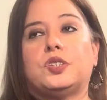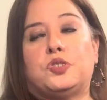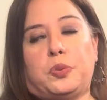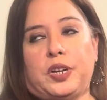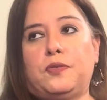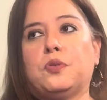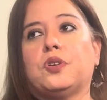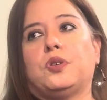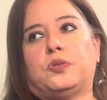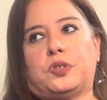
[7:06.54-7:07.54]
So
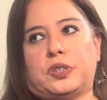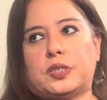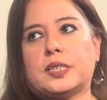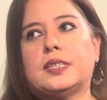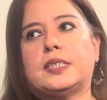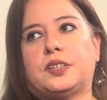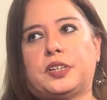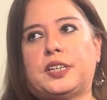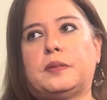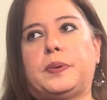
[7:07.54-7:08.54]
24 or older is
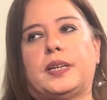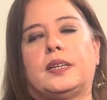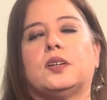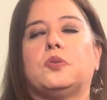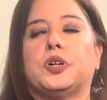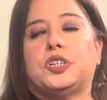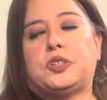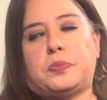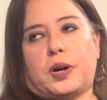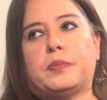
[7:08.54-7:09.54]
considered independent according to
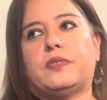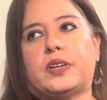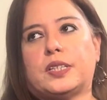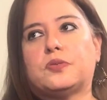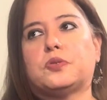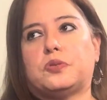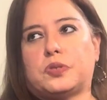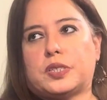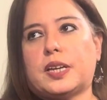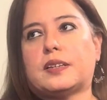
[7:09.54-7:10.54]
Department of Ed's rules.